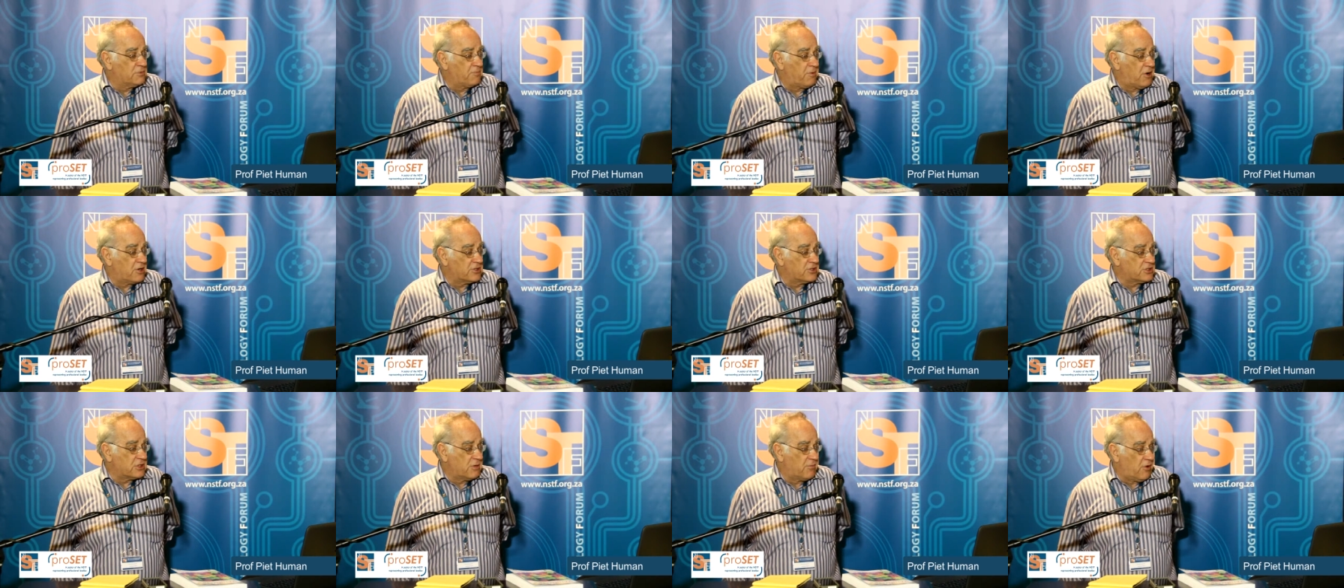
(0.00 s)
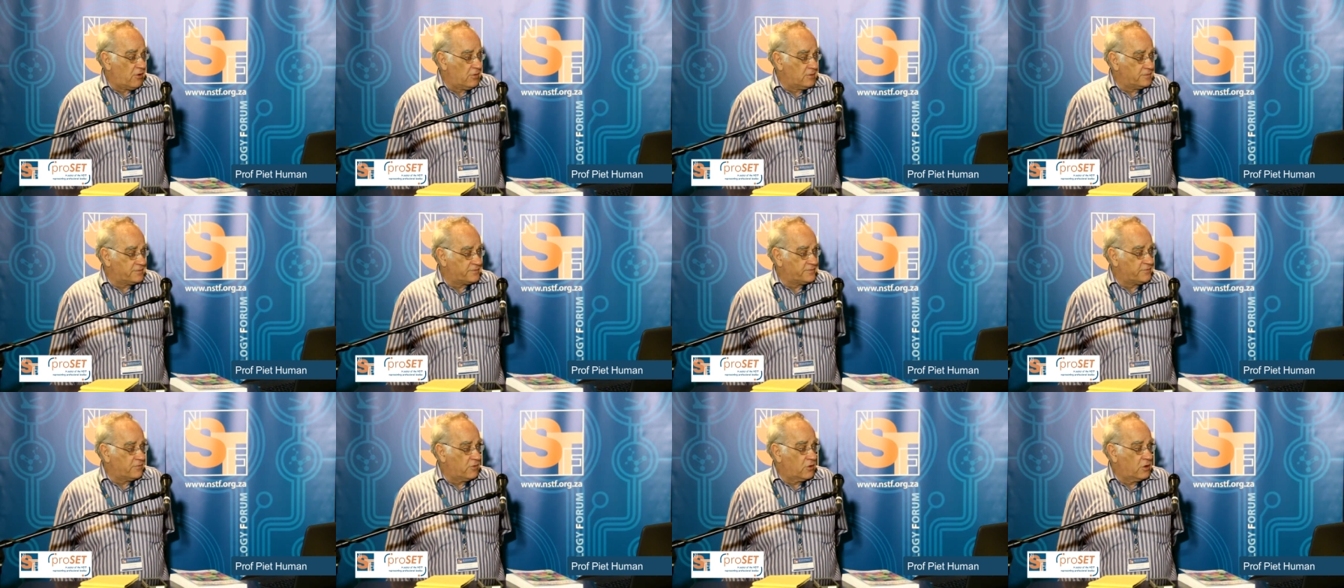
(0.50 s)
possible.
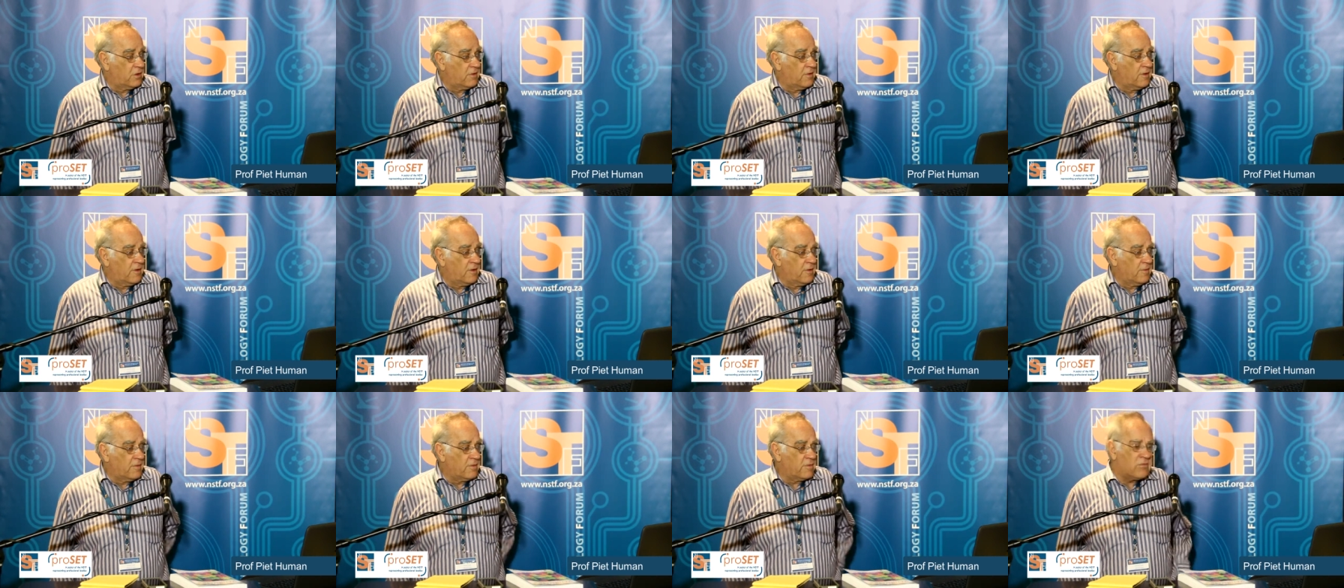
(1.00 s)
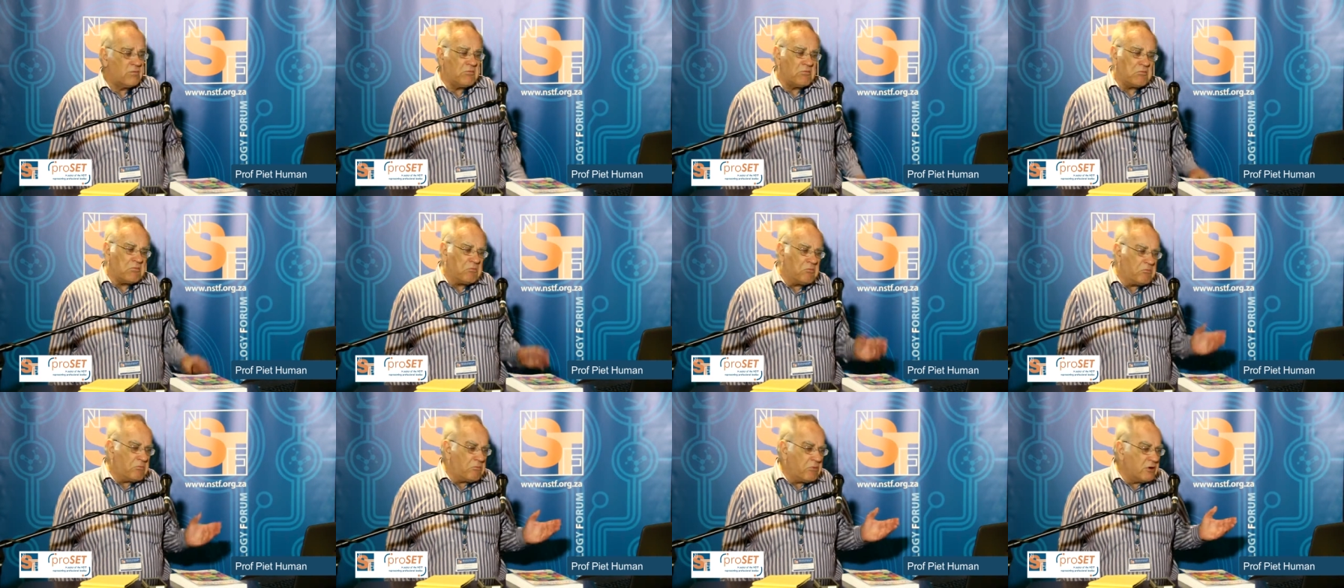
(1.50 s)

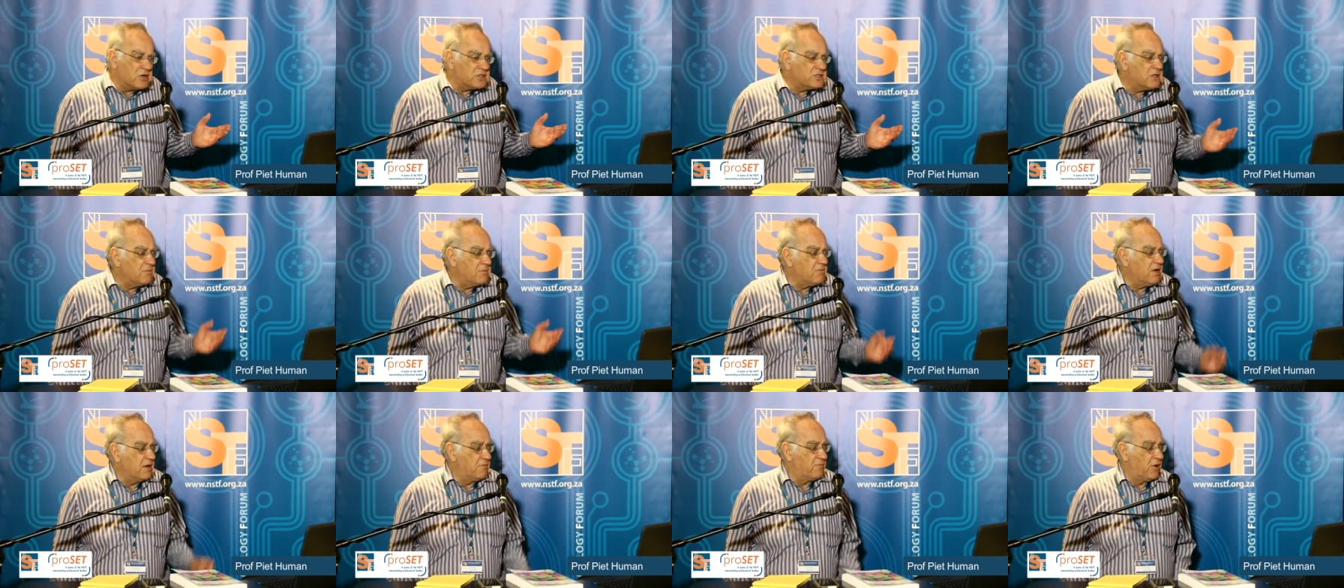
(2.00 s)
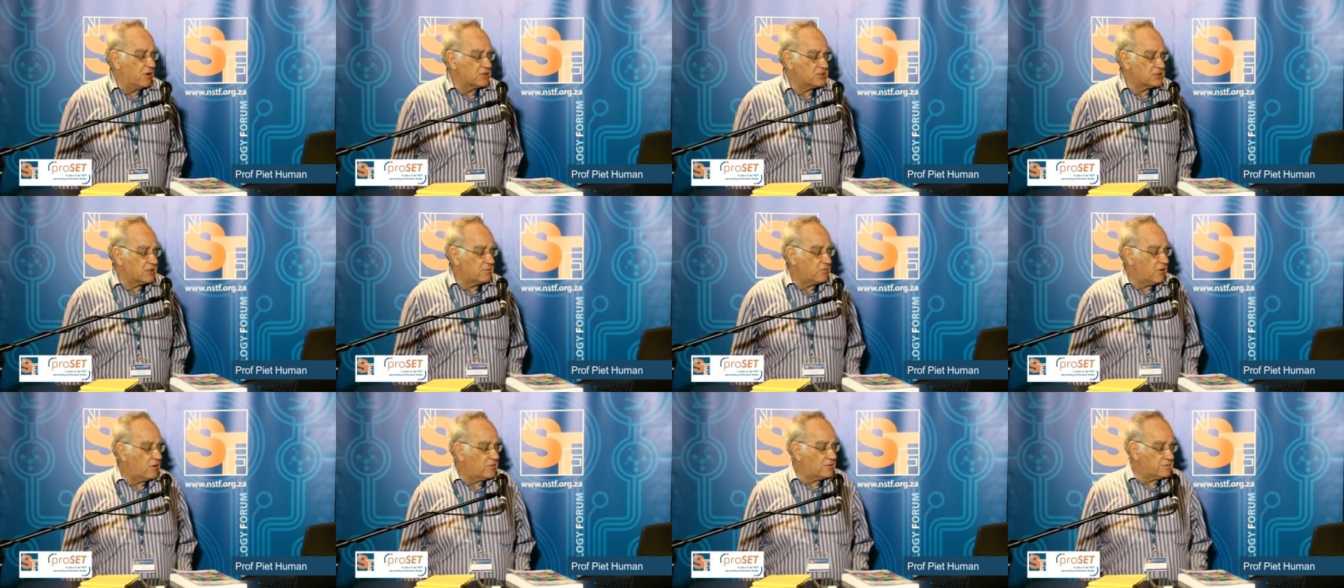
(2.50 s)
Possibly
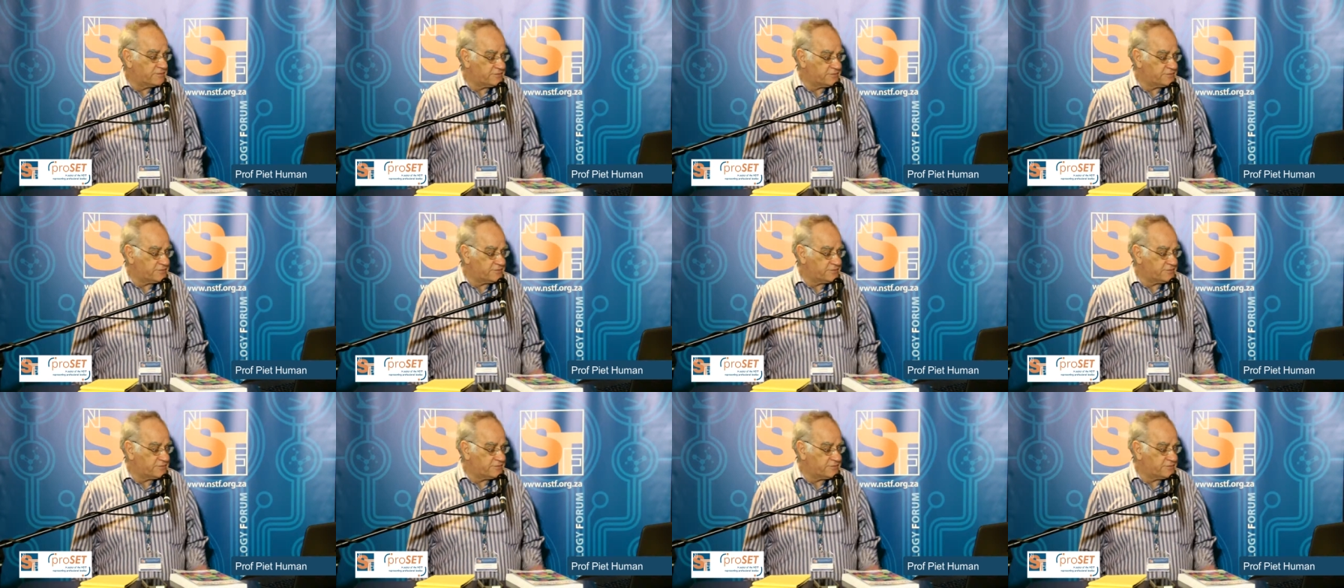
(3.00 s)
possible.